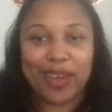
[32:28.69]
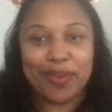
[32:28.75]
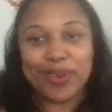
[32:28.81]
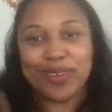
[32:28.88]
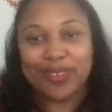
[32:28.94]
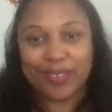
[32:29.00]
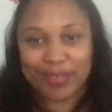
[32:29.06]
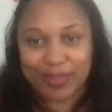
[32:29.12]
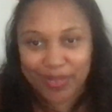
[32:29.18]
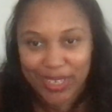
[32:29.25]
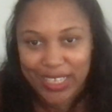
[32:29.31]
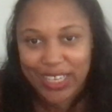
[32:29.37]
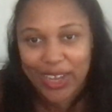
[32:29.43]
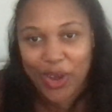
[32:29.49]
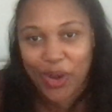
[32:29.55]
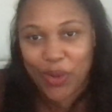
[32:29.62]
Well, really
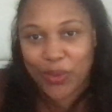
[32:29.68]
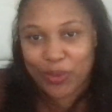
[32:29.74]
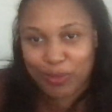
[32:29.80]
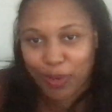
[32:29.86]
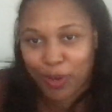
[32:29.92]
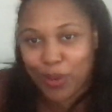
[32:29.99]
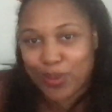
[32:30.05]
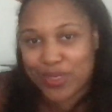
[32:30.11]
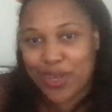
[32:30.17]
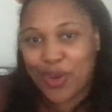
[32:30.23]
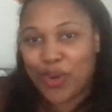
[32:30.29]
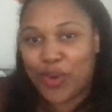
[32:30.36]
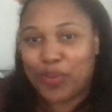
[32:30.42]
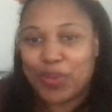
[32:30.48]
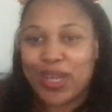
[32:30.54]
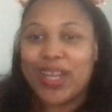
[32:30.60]
gold, rose
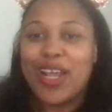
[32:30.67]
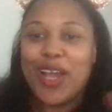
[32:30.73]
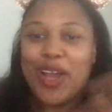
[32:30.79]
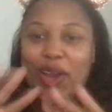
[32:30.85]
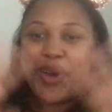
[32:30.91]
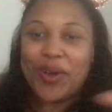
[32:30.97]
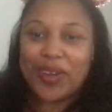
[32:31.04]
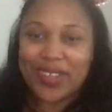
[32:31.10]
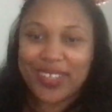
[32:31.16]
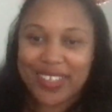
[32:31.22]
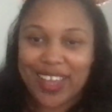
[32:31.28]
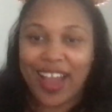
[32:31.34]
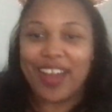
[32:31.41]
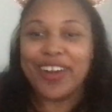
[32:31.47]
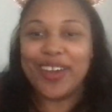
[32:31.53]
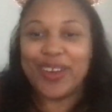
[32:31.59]
gold, but
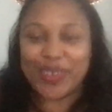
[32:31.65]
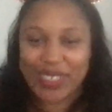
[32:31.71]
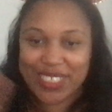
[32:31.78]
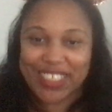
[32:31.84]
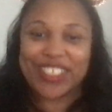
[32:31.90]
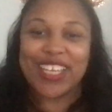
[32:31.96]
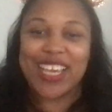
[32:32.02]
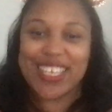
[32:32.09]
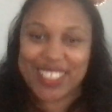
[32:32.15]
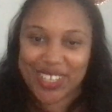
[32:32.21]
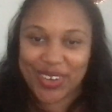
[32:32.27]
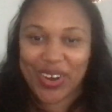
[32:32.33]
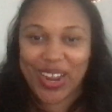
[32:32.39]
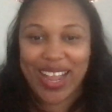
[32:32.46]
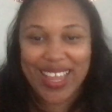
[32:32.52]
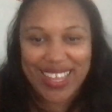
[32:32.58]
y'all know this is shades of
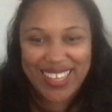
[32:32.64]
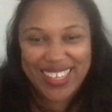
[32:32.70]
gray.